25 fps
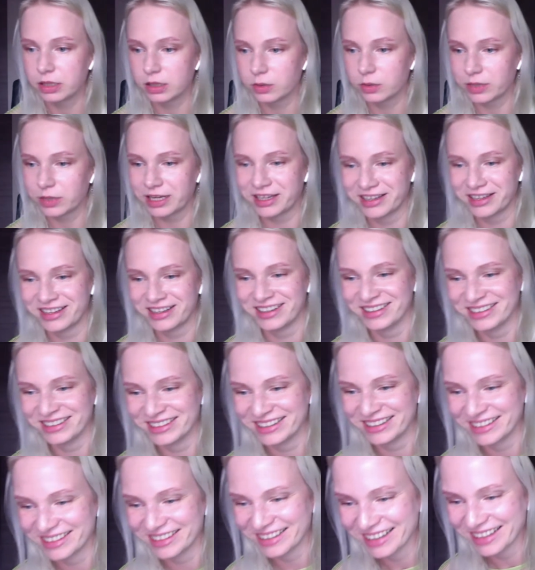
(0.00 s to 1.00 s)
I mean the
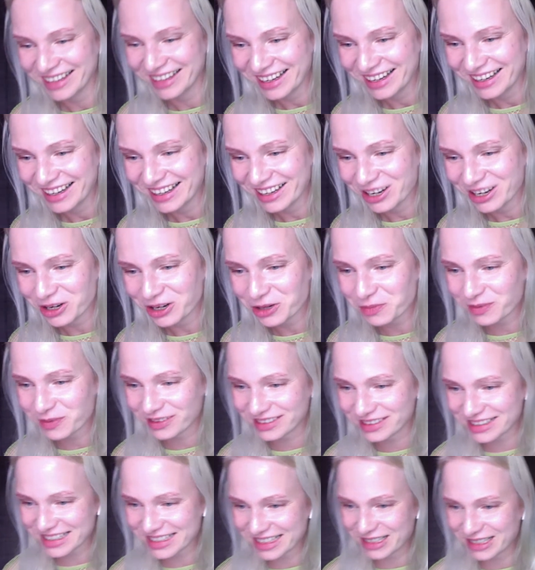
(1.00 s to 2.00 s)

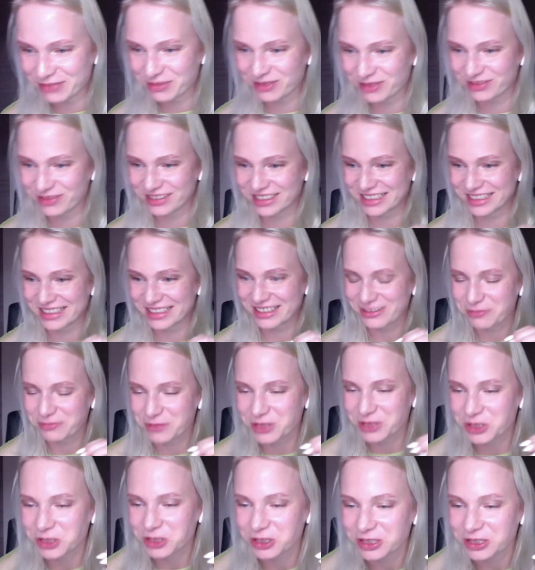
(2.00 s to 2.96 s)
opens album does leave